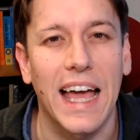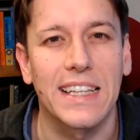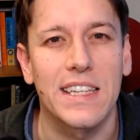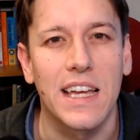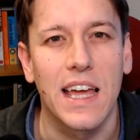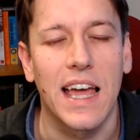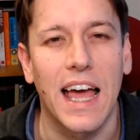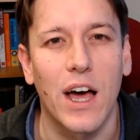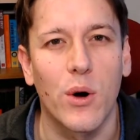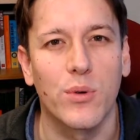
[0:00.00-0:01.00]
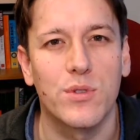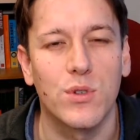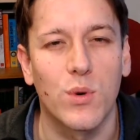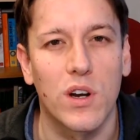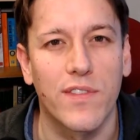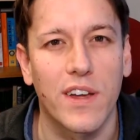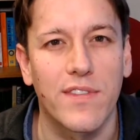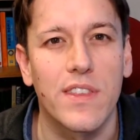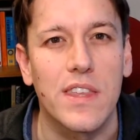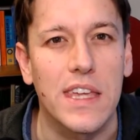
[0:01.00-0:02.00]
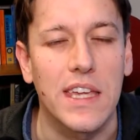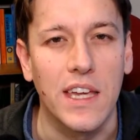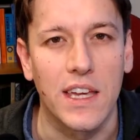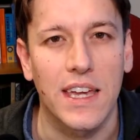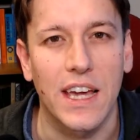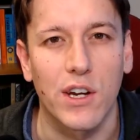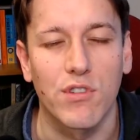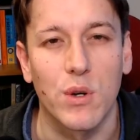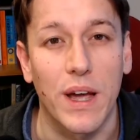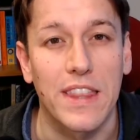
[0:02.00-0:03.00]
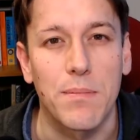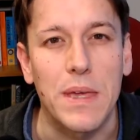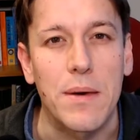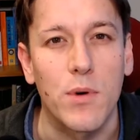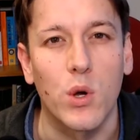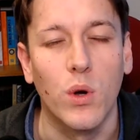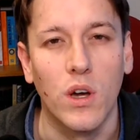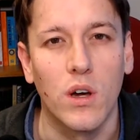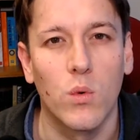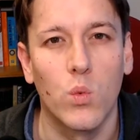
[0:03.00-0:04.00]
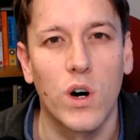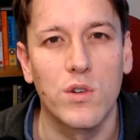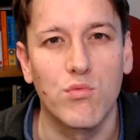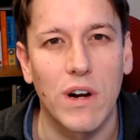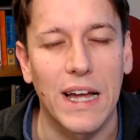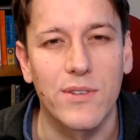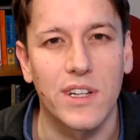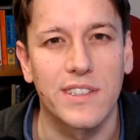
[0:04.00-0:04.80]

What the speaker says: and how to qualify for the Kangaroo and the BMO1 rounds.